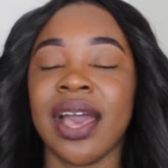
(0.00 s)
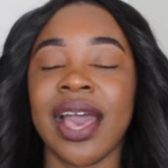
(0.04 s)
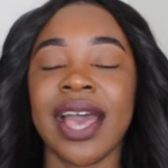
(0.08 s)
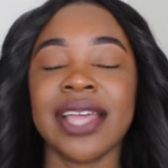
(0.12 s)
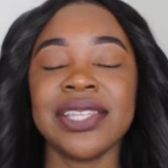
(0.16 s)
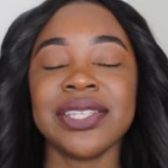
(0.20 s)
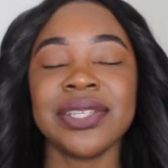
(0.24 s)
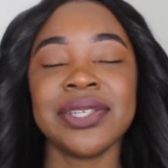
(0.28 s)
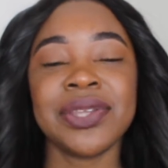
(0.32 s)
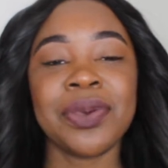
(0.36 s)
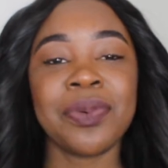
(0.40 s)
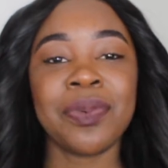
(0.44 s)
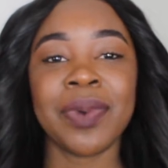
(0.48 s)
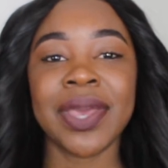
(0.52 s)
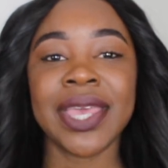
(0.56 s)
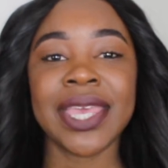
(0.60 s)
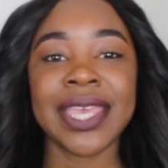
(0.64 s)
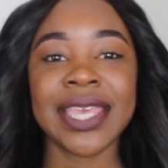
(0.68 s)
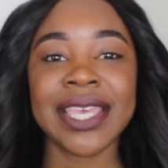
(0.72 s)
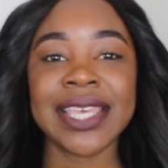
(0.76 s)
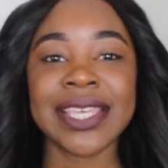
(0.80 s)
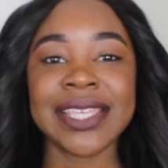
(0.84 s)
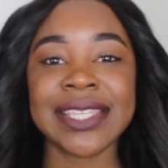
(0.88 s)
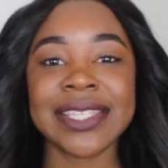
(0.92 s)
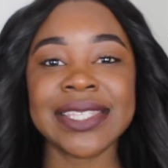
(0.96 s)
I don't know what
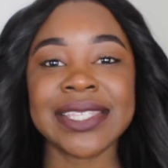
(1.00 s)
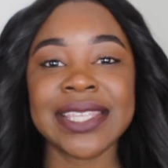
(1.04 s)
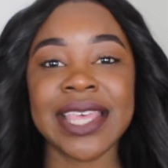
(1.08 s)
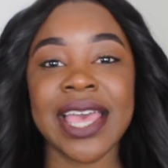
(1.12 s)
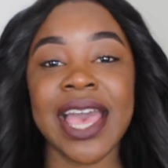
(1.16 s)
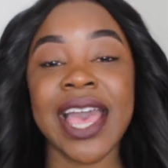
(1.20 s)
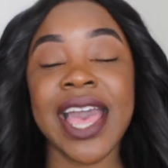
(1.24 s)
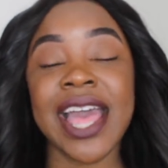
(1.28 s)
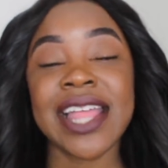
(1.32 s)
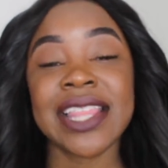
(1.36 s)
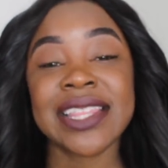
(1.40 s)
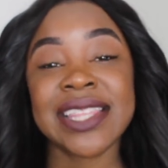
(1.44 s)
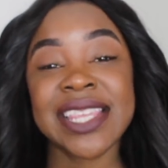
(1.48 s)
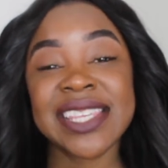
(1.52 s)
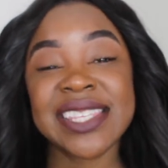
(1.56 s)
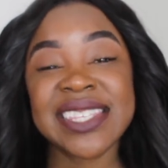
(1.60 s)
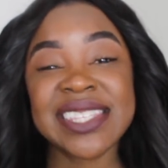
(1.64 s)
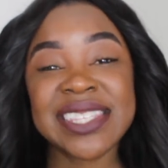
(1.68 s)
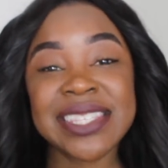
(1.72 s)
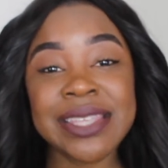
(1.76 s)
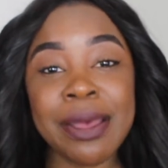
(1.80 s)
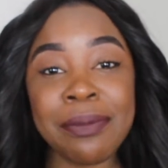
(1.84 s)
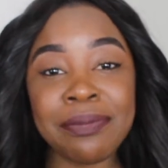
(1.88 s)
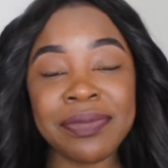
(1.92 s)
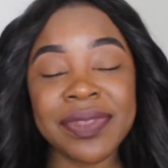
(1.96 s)
it is. There's
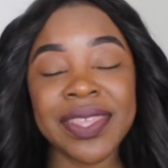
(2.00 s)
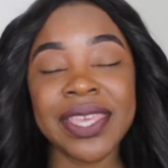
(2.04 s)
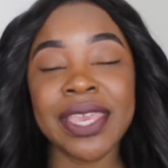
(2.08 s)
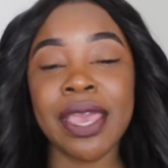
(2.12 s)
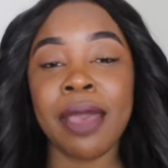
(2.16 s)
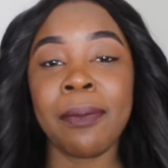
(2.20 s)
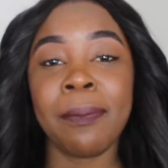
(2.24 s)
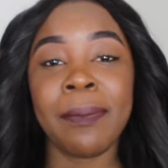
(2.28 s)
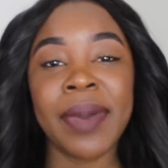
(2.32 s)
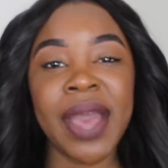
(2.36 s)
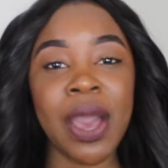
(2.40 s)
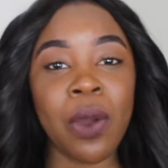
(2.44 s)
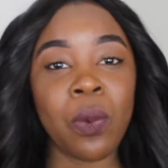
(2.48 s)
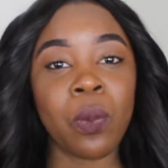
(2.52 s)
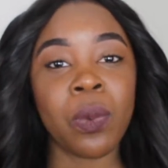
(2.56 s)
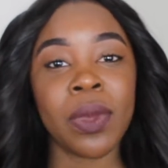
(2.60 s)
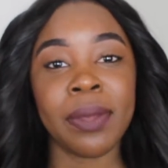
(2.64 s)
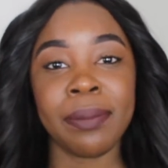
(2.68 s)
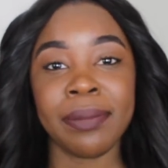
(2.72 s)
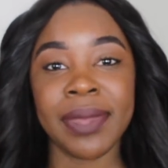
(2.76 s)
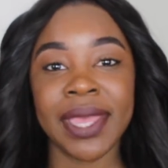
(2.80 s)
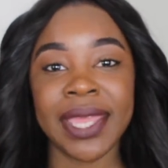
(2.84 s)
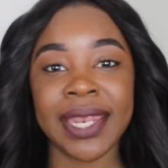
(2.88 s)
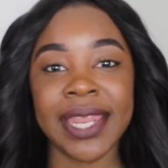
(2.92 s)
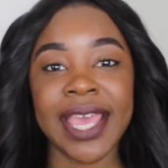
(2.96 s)
something about
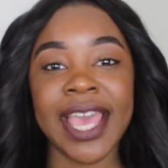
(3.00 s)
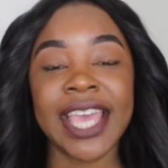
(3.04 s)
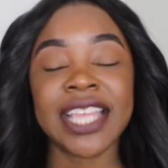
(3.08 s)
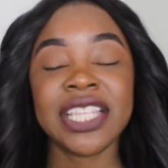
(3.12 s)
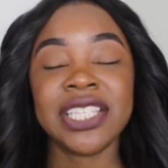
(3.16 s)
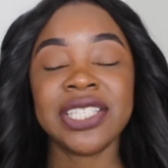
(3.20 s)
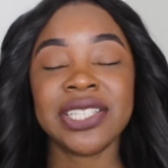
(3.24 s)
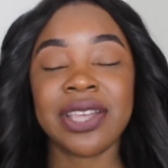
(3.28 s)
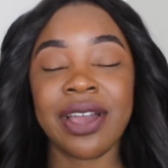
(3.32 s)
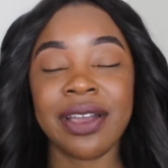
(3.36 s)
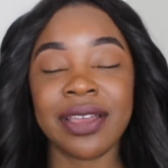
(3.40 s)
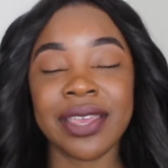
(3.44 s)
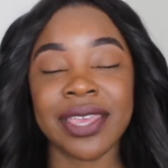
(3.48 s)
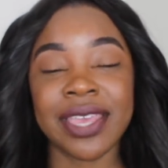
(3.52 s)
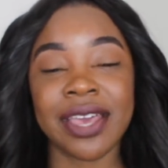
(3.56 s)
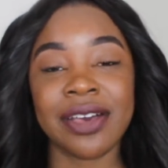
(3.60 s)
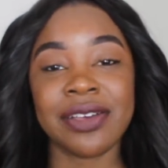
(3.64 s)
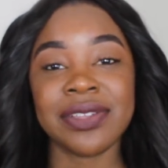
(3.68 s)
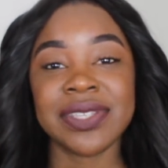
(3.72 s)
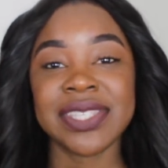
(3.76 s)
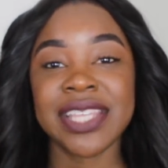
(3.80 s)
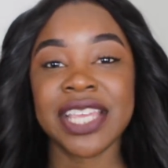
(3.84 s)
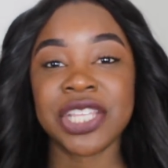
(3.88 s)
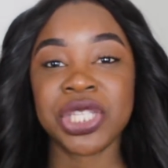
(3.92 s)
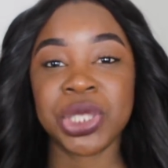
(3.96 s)
women and young
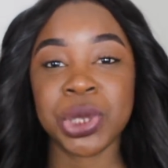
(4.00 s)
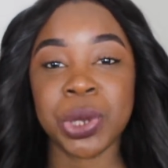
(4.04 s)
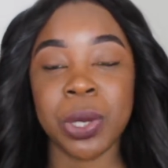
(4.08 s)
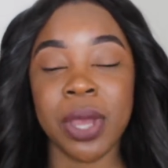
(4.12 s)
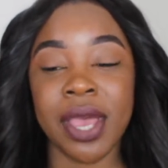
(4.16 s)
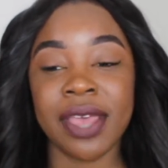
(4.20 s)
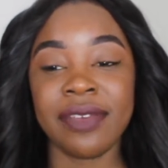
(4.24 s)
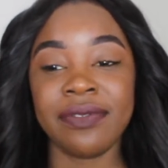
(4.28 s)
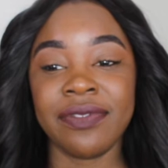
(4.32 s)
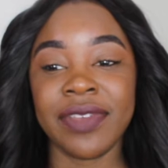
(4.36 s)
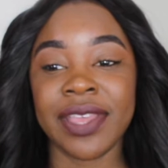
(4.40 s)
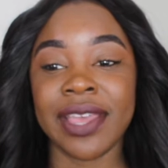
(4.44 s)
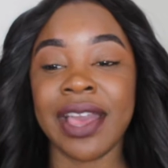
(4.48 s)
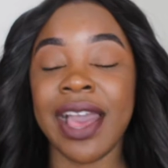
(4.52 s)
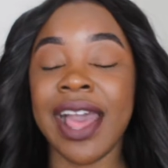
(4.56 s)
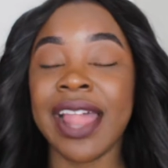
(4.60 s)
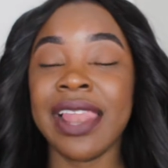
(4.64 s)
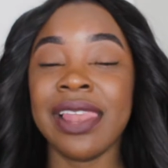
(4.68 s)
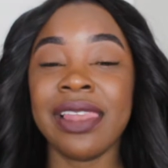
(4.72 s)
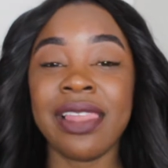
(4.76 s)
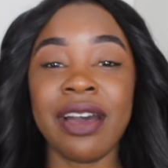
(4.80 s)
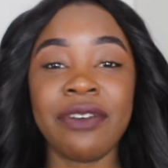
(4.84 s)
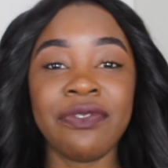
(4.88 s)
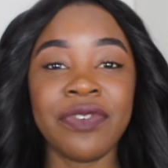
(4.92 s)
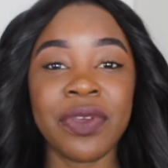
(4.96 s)
girls that driving. I
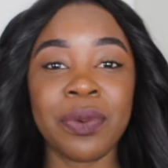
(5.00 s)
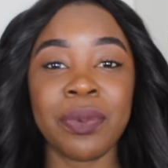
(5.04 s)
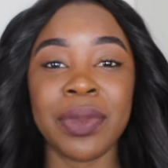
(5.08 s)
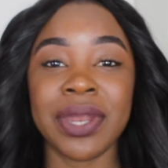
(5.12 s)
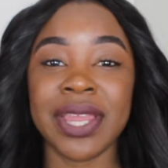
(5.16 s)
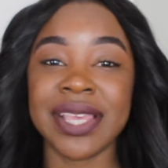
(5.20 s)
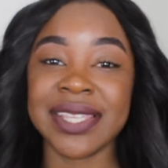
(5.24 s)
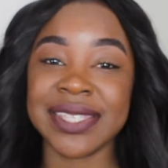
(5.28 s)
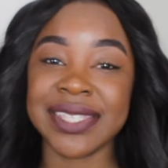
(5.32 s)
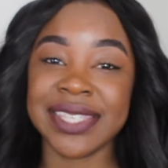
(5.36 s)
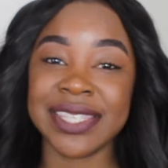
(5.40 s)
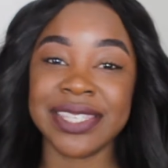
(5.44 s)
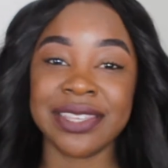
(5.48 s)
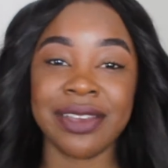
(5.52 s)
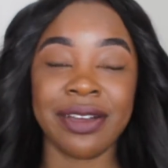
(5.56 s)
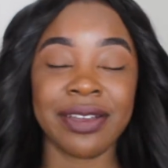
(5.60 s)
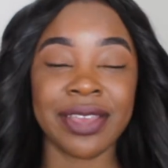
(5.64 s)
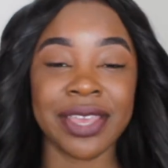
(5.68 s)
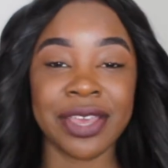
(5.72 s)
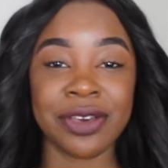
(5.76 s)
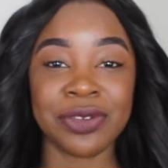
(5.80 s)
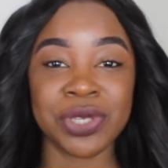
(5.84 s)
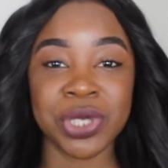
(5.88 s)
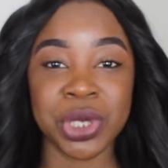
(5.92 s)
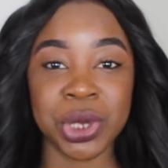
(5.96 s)
love it when I see young
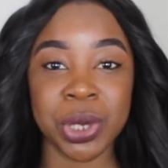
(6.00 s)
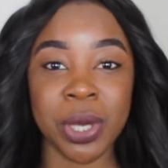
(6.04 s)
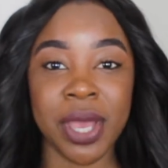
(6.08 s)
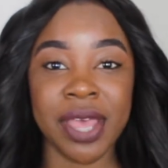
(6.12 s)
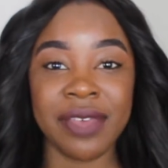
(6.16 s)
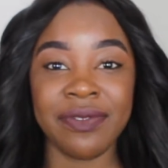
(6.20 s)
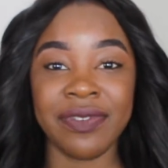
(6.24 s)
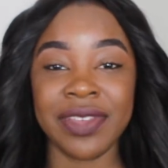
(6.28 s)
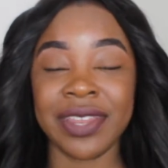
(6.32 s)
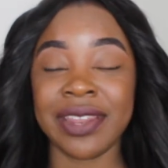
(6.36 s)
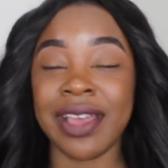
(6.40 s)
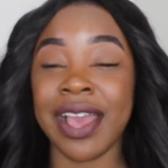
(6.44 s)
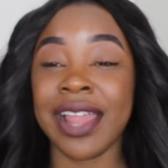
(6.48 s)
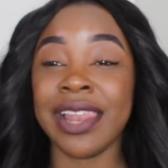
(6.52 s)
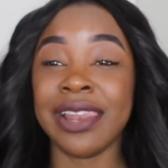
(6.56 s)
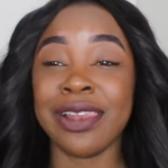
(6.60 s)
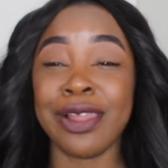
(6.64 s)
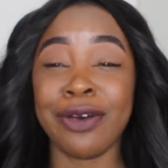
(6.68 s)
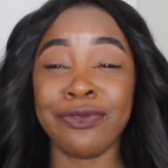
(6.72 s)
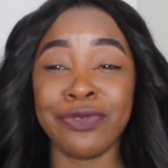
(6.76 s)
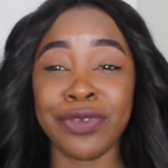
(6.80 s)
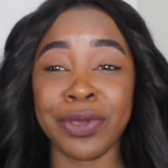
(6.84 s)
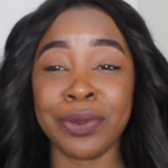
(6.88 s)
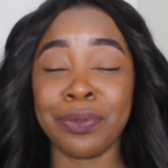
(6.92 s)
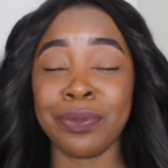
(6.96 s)
girls driving. I
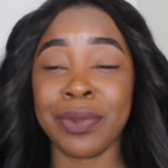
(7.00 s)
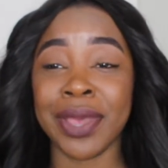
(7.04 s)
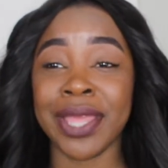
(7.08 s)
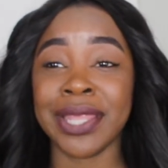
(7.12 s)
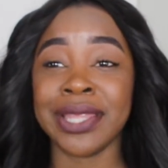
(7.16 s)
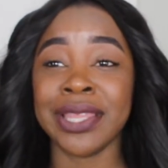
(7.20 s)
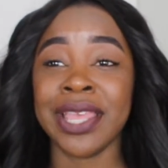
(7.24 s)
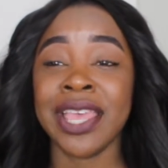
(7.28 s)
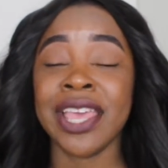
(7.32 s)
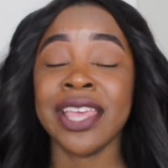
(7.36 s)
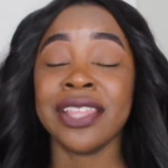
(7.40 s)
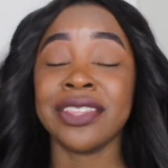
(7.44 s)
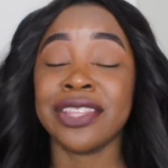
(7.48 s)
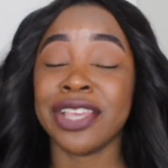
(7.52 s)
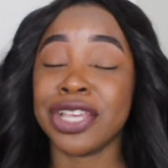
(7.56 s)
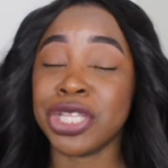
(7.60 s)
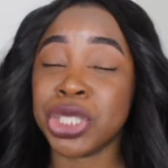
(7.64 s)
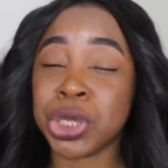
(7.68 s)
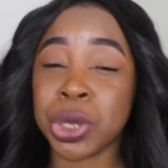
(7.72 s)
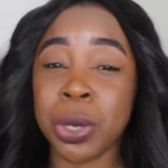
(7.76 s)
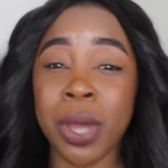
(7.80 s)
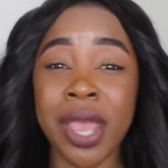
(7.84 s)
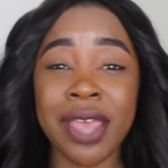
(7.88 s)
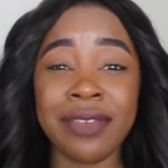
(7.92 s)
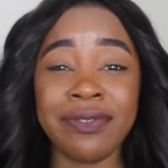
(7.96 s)
love it when they're
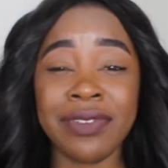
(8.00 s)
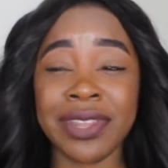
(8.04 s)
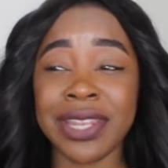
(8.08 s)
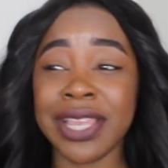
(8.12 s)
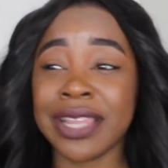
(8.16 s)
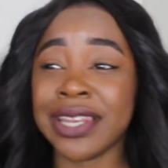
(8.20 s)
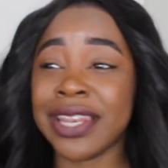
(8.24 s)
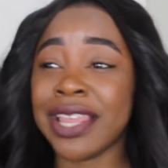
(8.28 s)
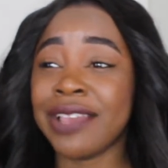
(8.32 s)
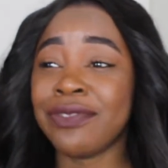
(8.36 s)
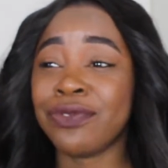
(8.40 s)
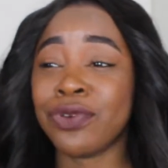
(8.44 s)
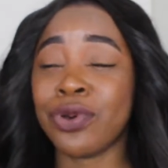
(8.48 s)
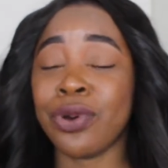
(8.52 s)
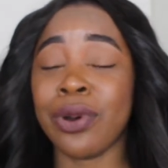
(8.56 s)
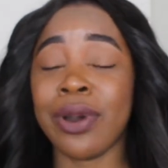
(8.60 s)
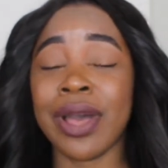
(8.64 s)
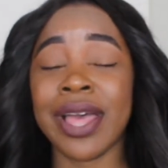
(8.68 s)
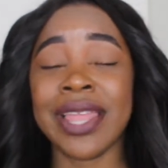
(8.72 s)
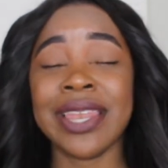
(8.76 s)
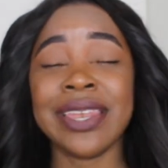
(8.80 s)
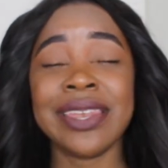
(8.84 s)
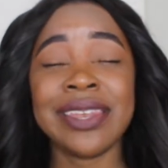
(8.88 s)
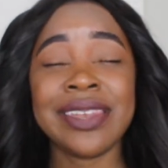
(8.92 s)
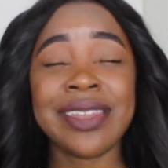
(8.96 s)
driving and they've got
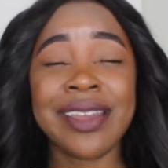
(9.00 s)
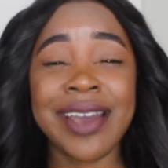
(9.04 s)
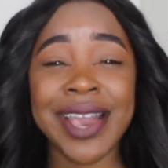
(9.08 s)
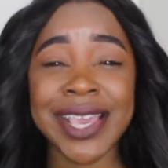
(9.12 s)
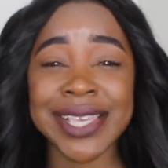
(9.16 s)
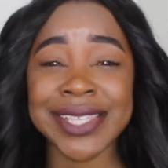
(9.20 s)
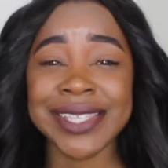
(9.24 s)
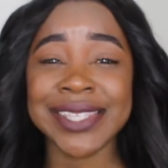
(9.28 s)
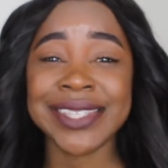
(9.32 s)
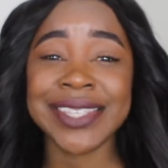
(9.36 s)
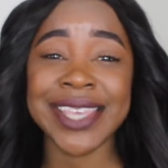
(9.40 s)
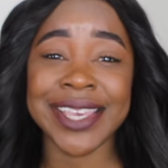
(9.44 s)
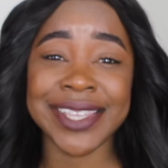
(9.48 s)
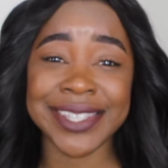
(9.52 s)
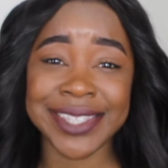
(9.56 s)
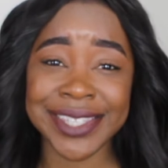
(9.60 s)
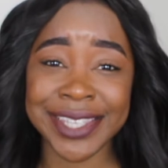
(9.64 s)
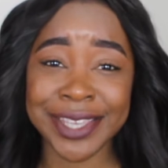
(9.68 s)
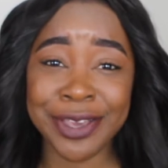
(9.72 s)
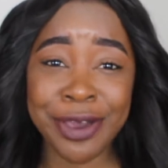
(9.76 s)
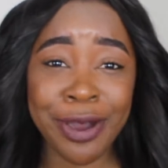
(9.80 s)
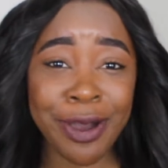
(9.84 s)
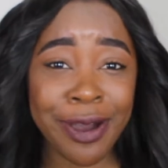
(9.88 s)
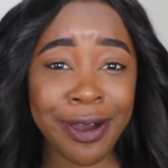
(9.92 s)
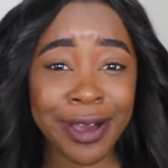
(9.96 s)
a nice, sexy
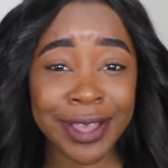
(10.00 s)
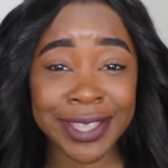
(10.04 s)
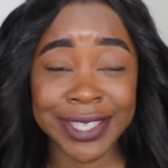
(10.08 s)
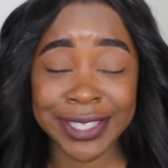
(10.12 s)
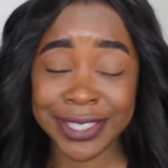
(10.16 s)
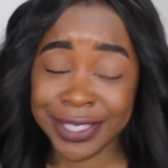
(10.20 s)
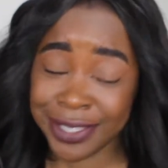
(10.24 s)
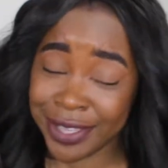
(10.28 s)
car.